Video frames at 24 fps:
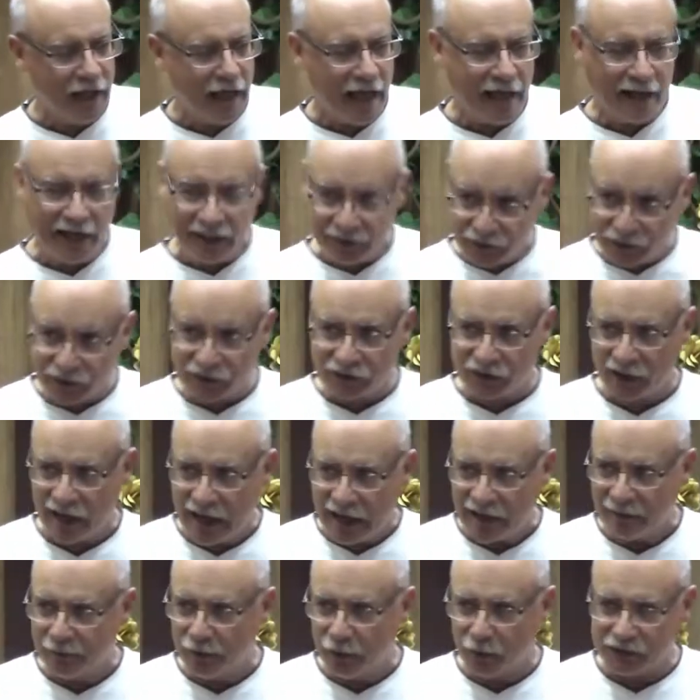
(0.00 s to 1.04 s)
And at the
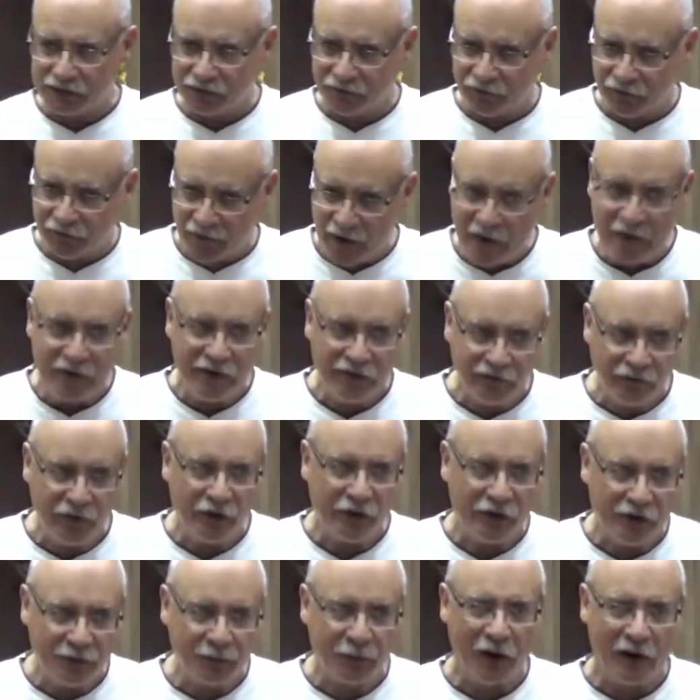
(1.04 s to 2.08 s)
time, he was very,
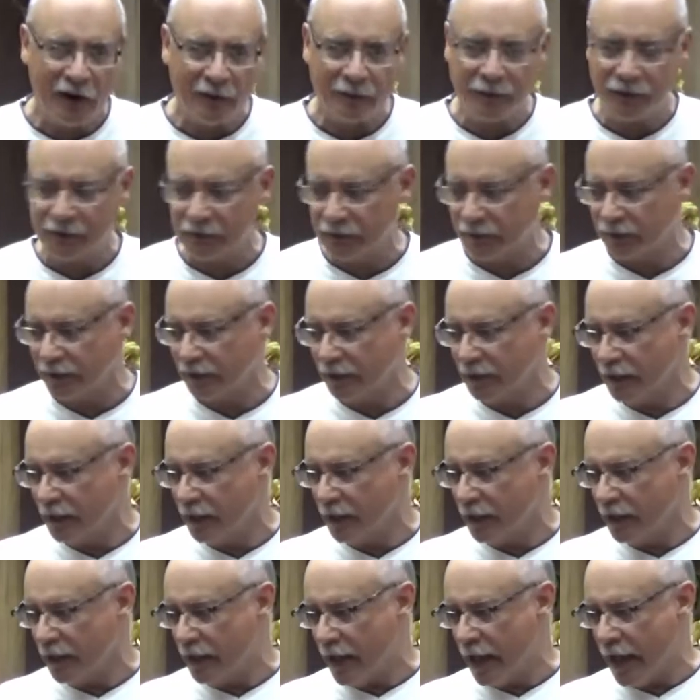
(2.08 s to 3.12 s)
very popular.
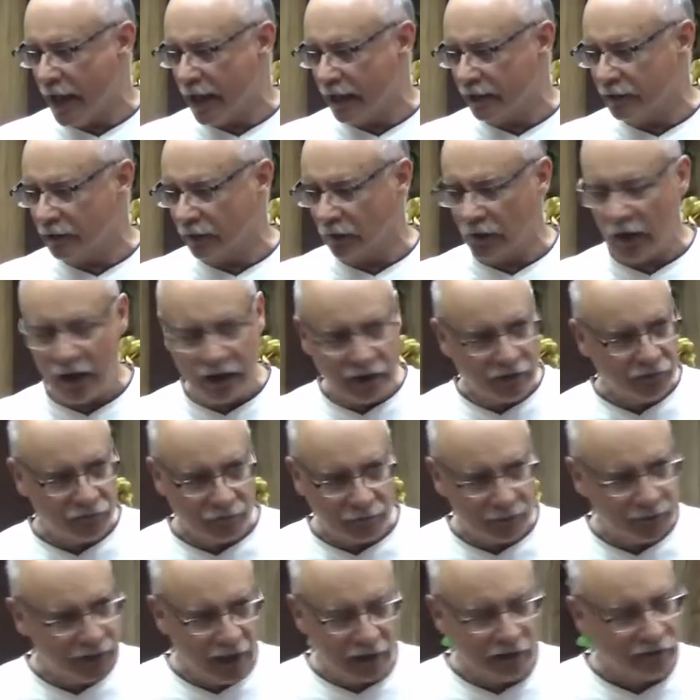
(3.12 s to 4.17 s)
And a lot of
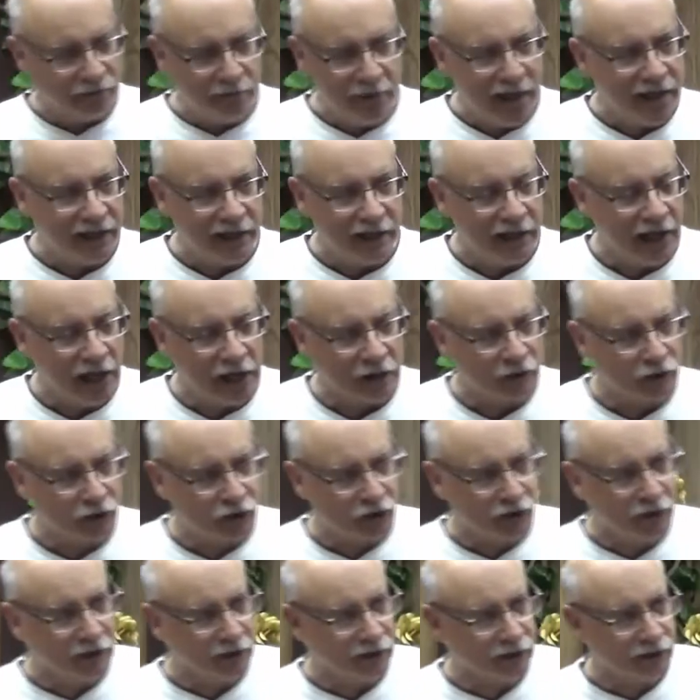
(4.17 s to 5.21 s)
young men in our
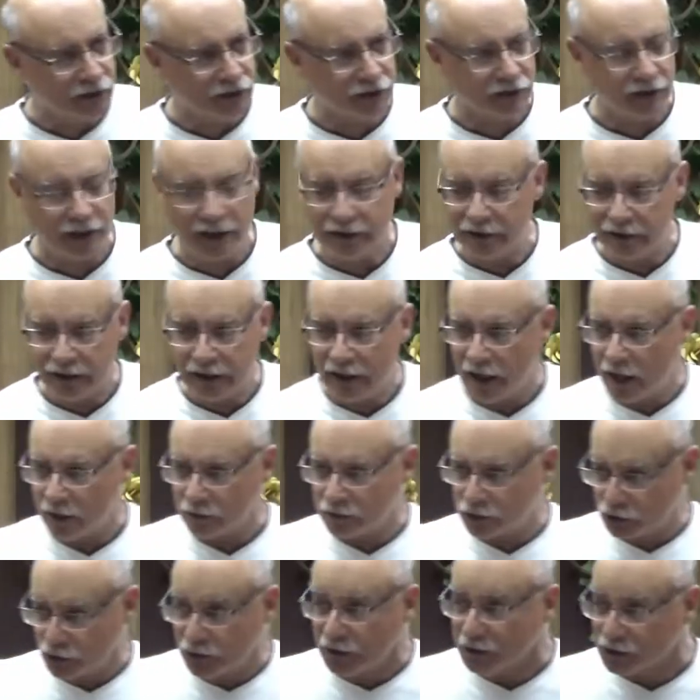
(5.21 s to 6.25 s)
church and in our
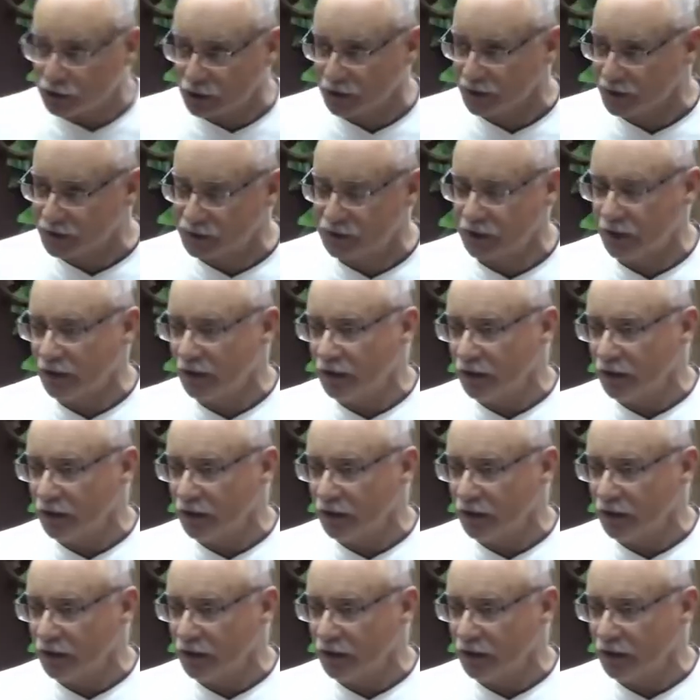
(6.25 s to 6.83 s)
churches